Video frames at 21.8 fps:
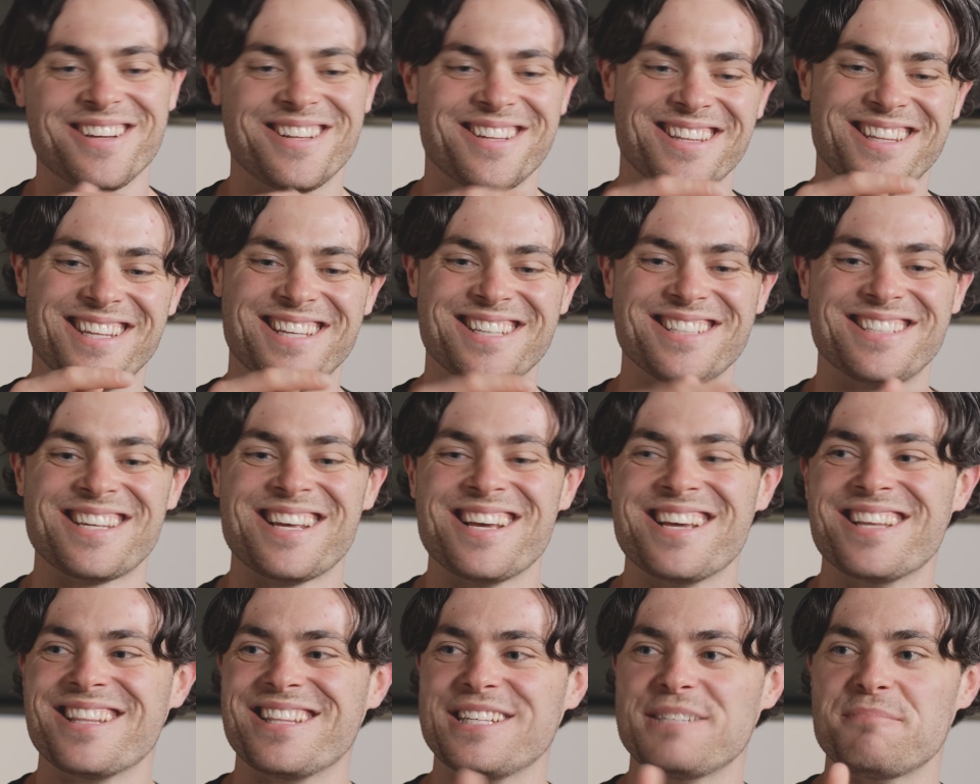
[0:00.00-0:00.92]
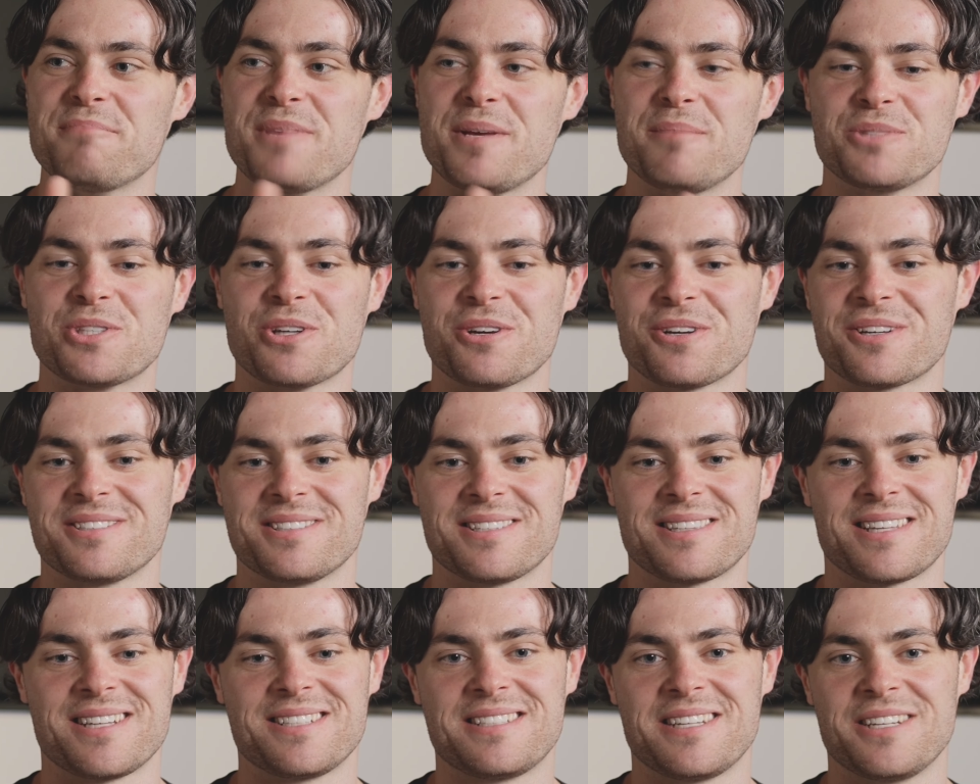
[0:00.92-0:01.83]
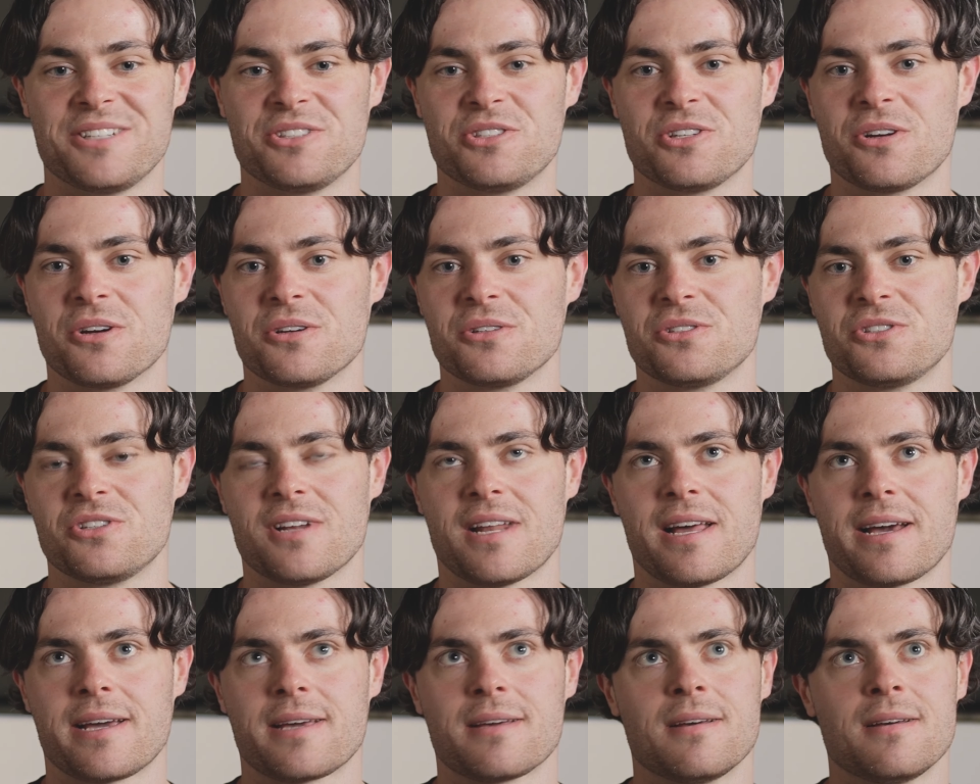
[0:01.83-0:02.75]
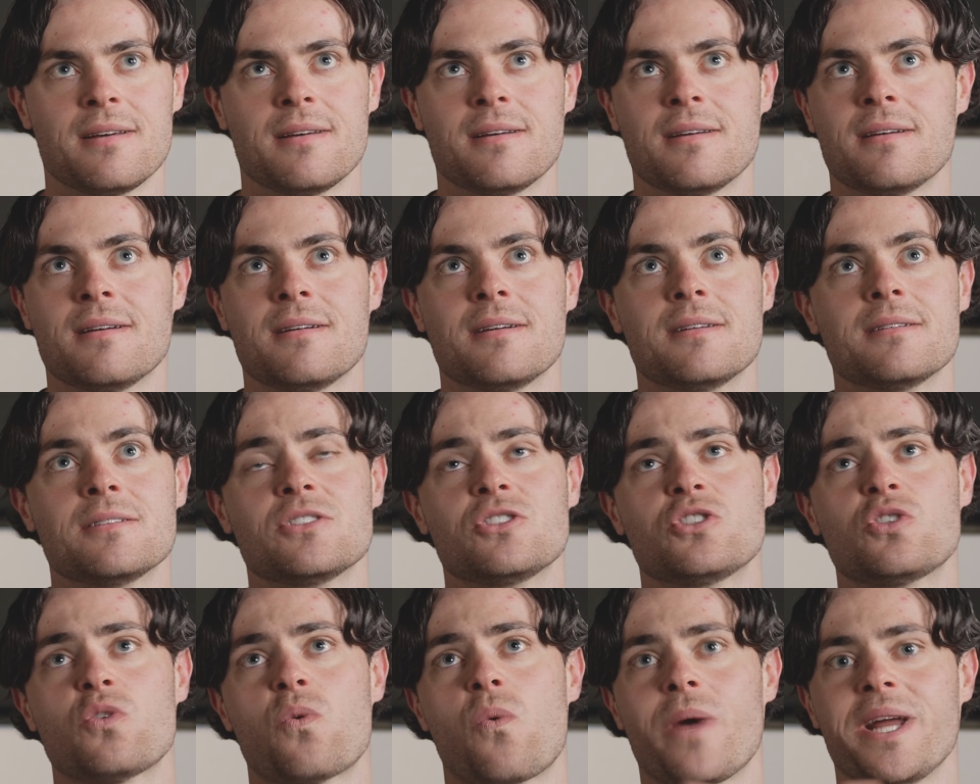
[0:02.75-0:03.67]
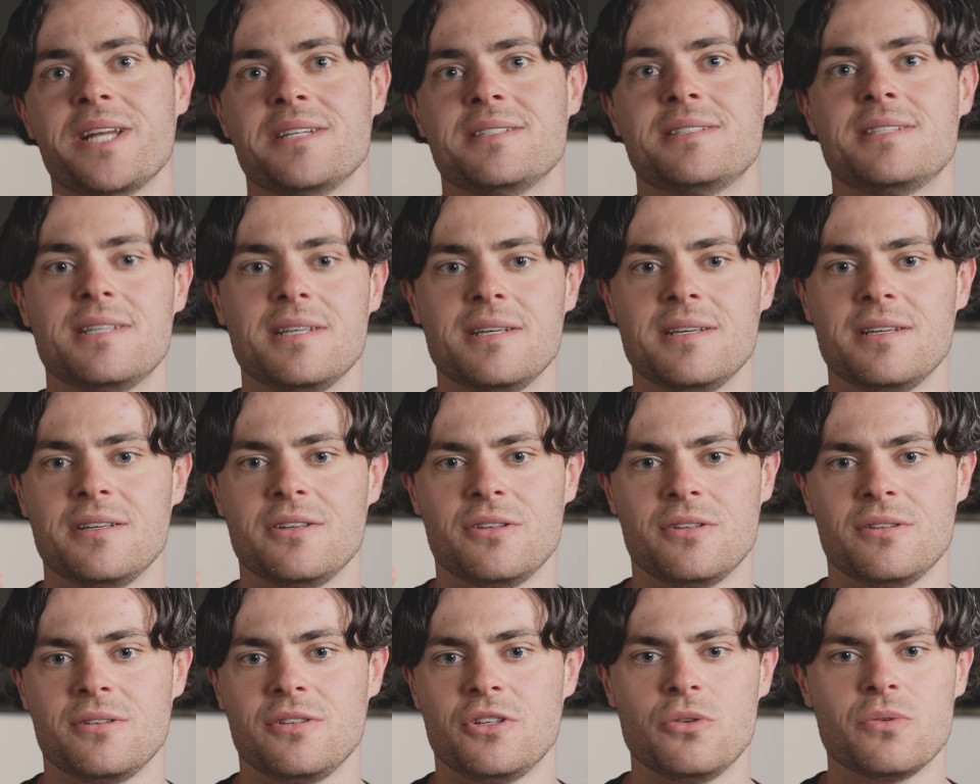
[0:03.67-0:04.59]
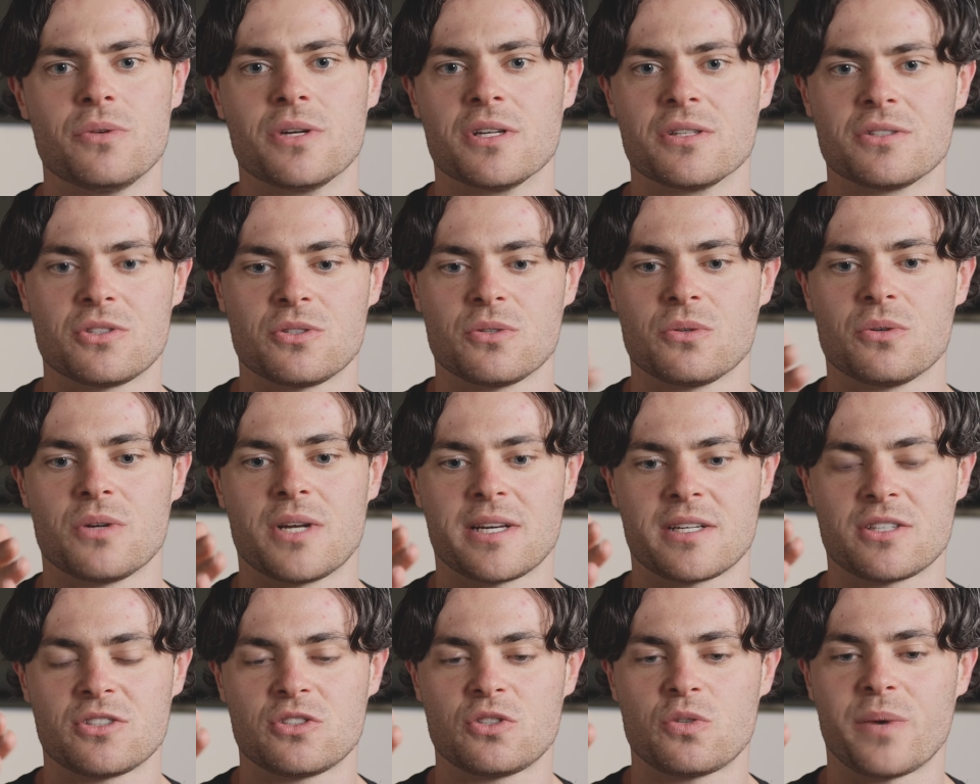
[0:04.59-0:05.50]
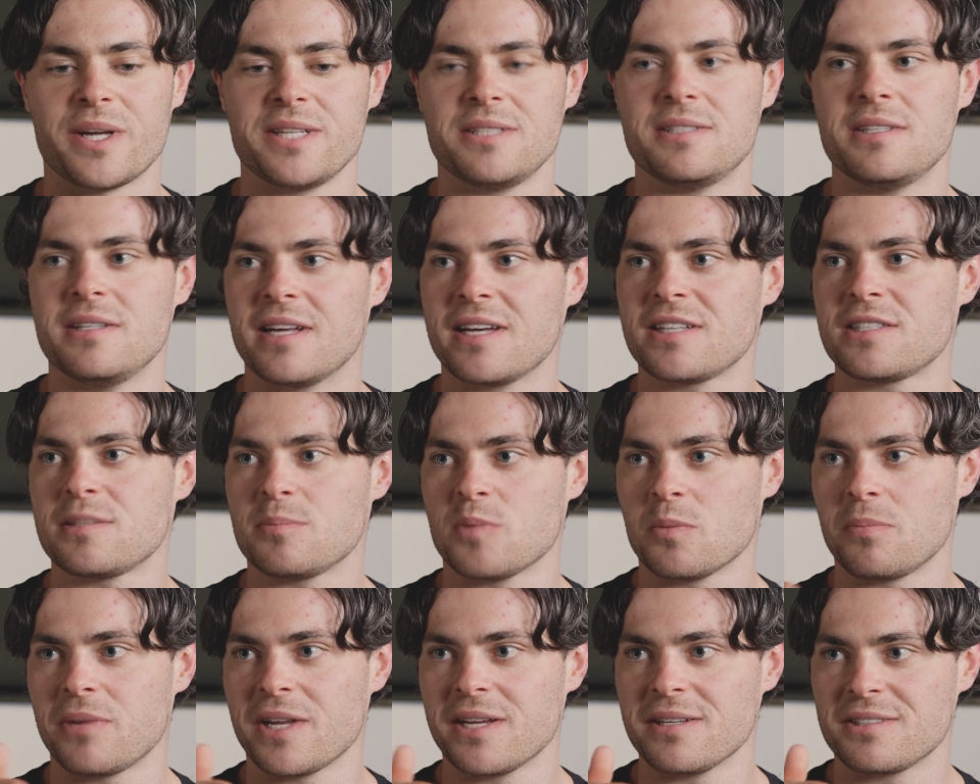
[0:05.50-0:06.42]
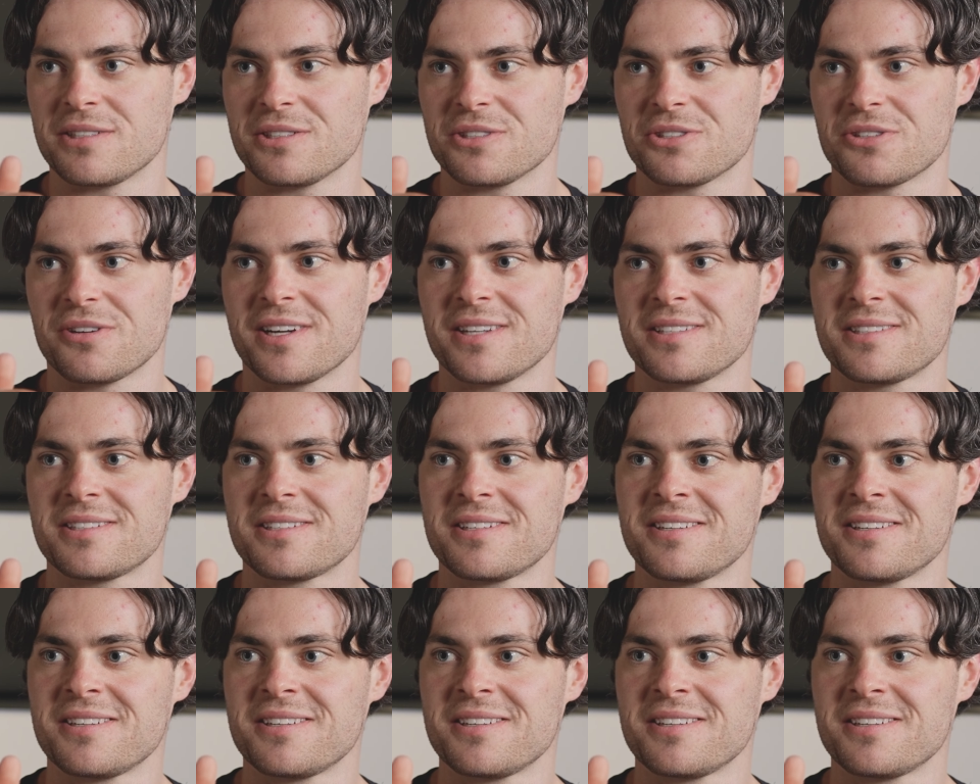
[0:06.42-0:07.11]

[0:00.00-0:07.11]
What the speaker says: these meme tokens that tend to go to like 20 units or like 20 decimal places, right?